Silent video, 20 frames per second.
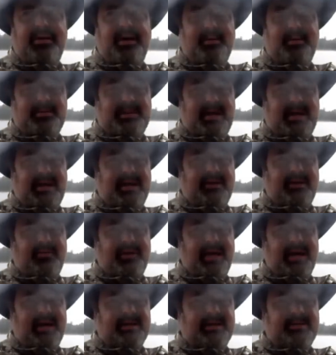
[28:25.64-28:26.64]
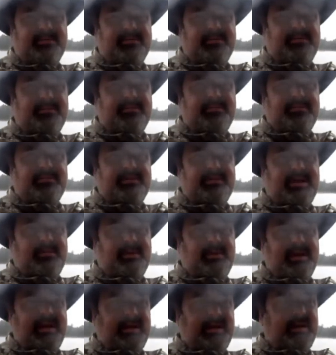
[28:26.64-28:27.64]
upsetting if we got some
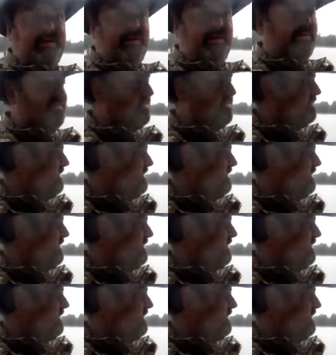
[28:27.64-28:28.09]
somebody, in, you know,